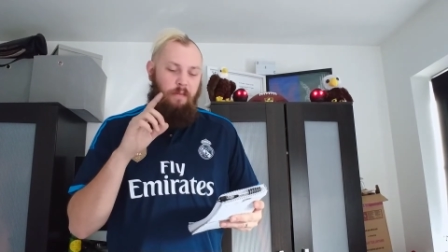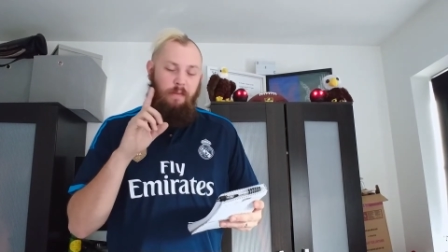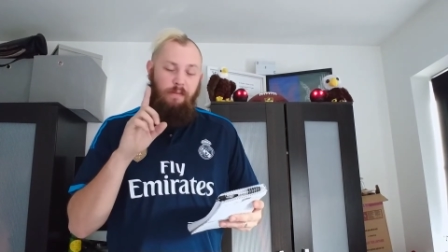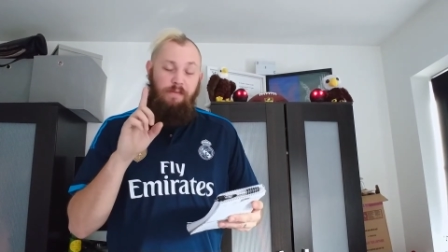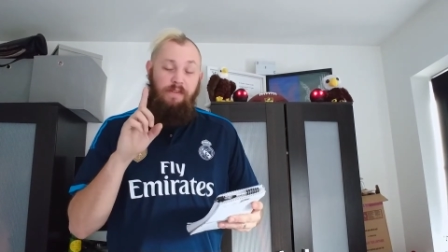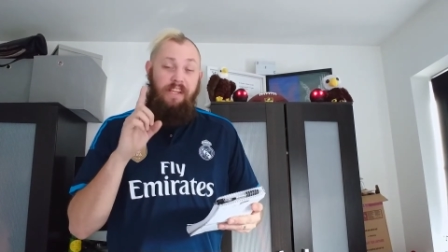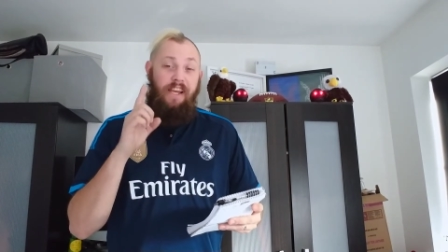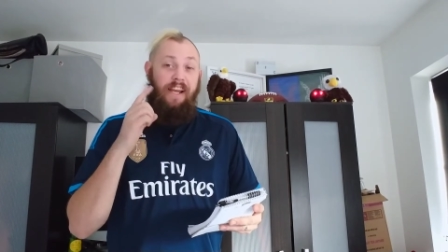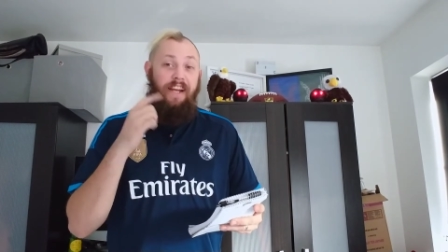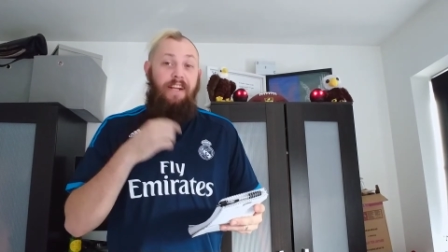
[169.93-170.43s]

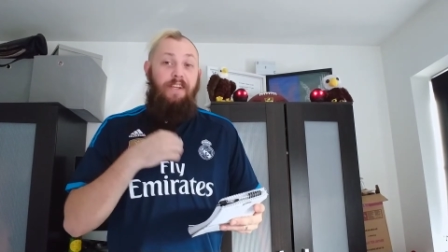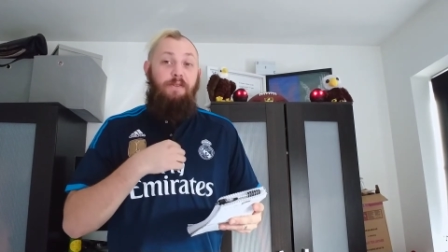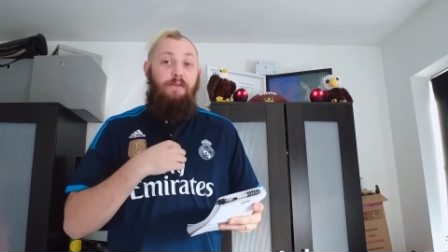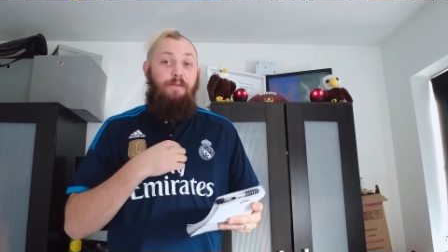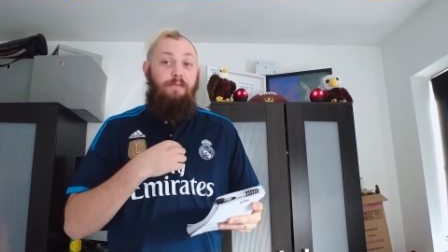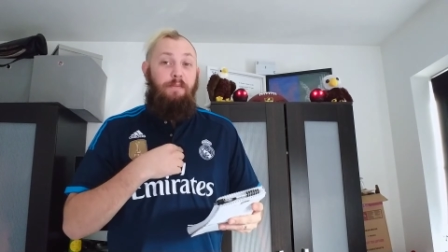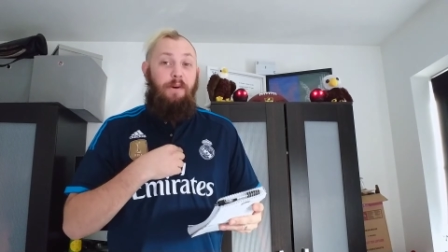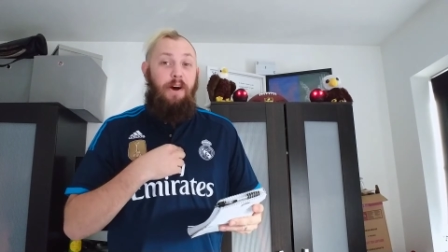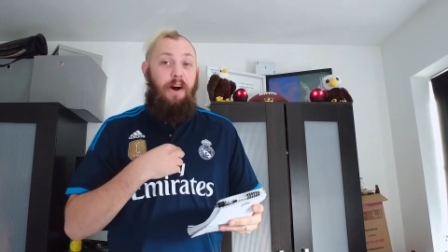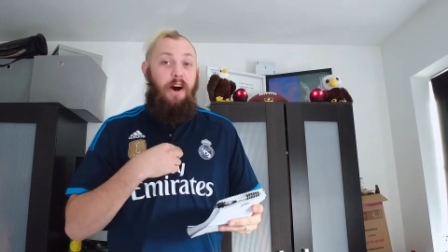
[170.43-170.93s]
I'm saying this
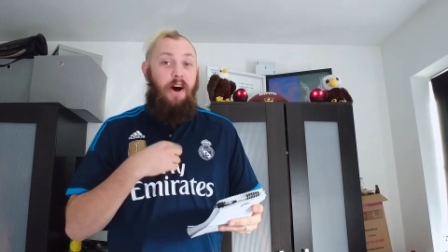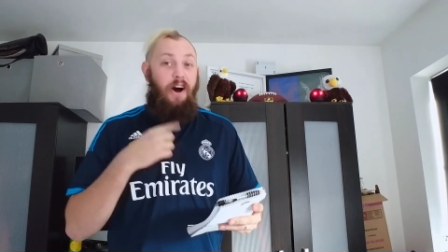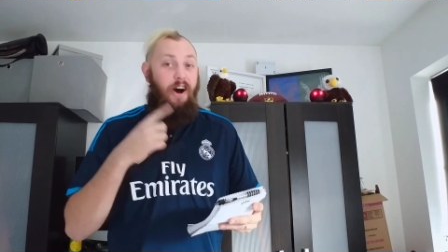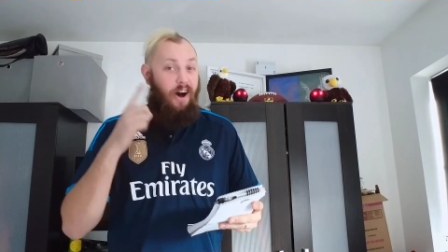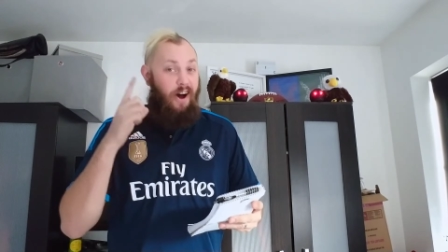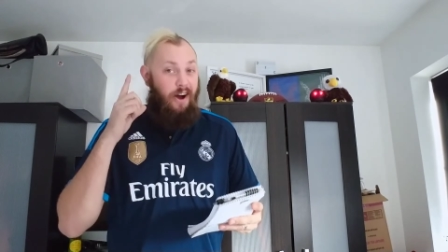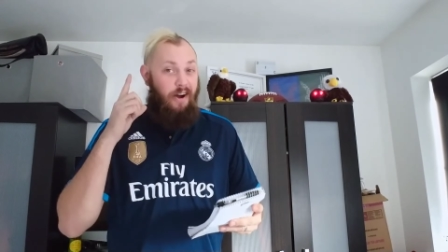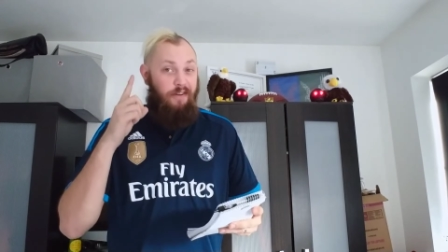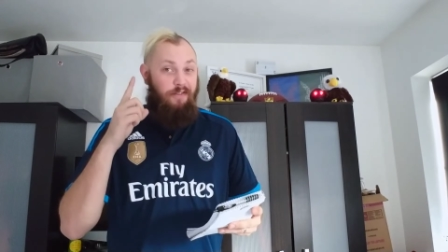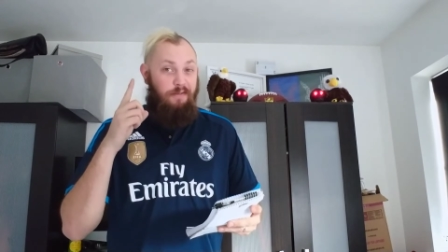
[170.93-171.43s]
with my
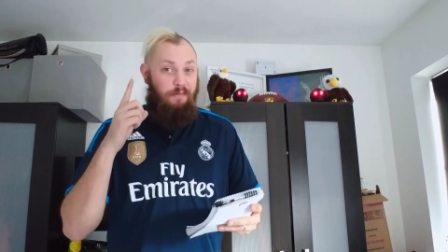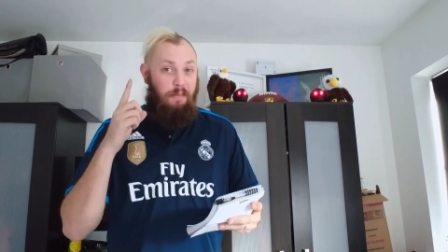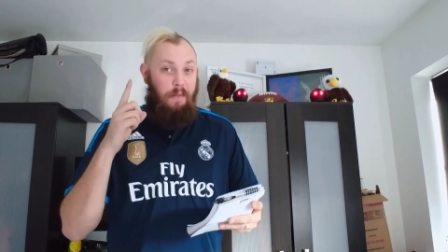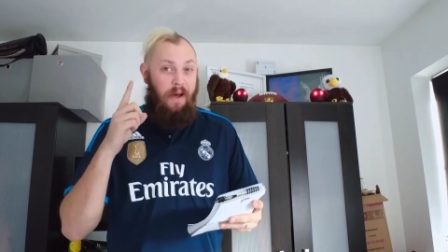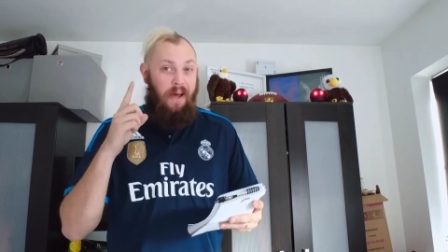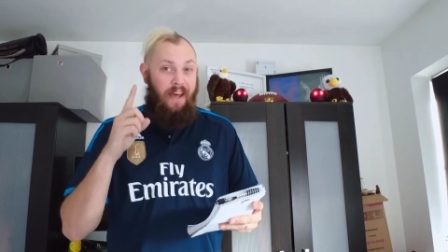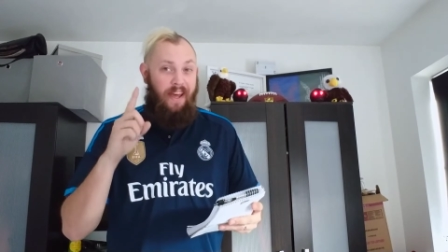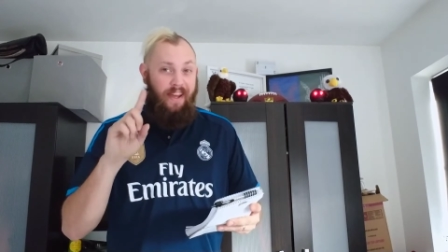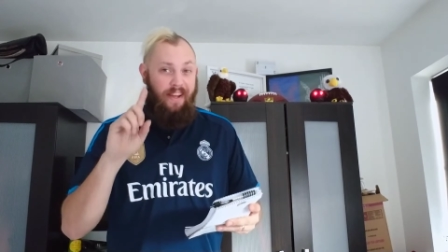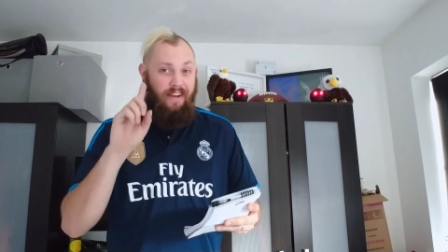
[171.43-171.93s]
heart over
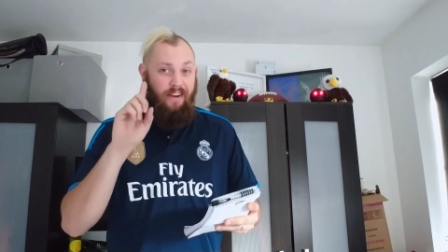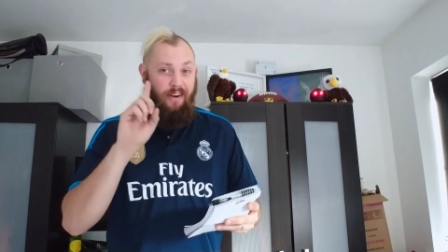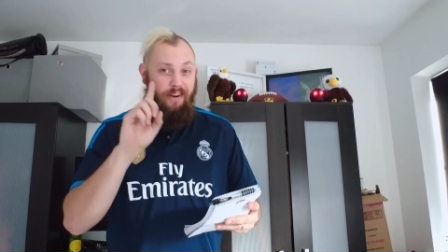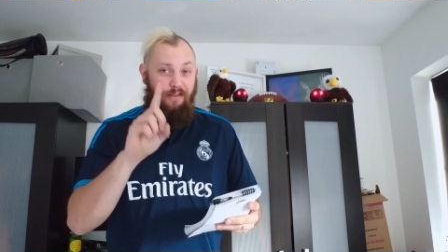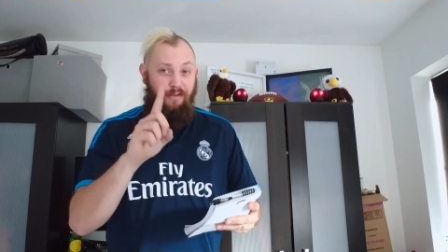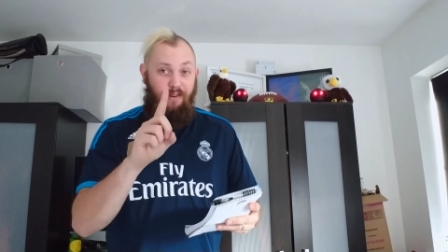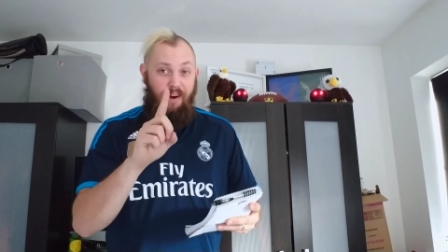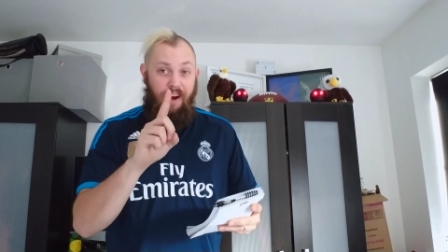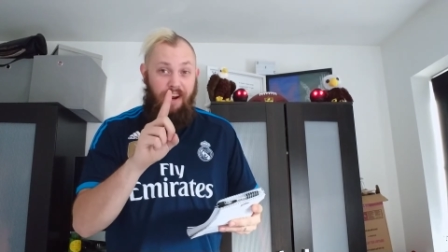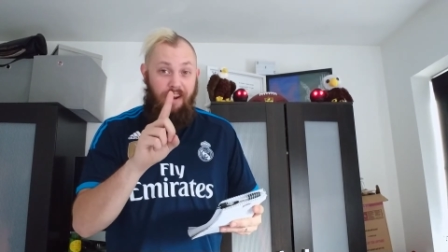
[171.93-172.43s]
my head. I
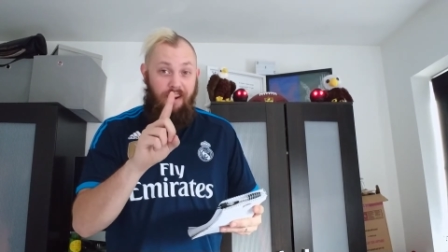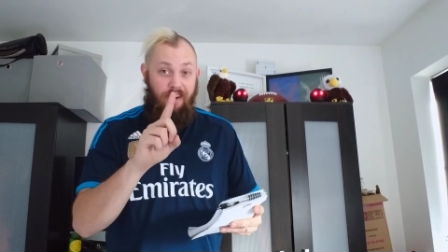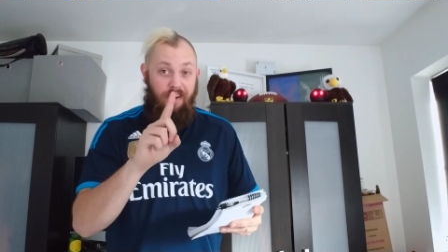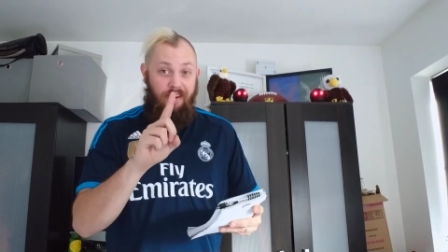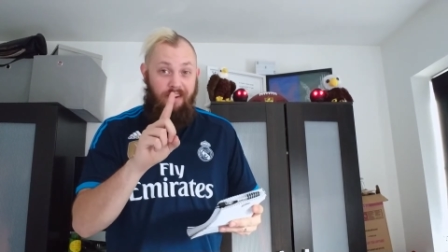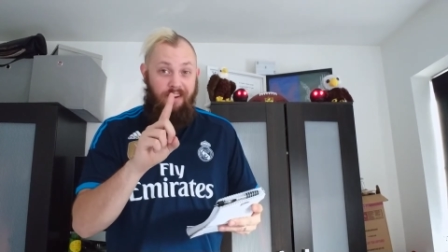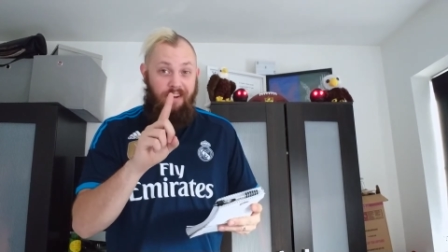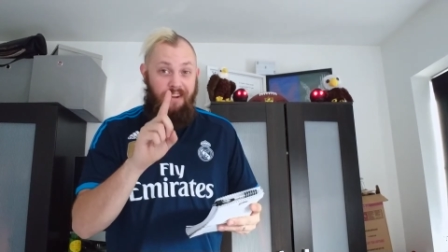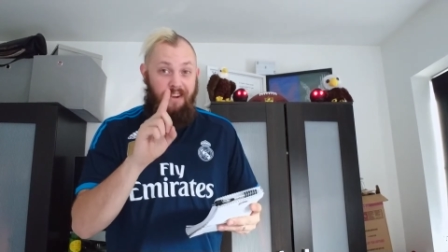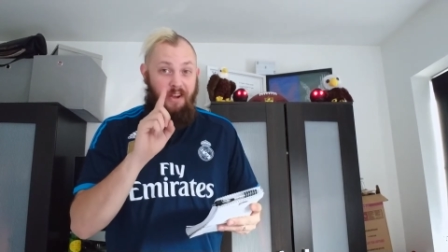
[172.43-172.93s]

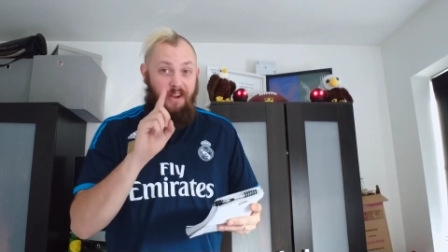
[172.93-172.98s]
reckon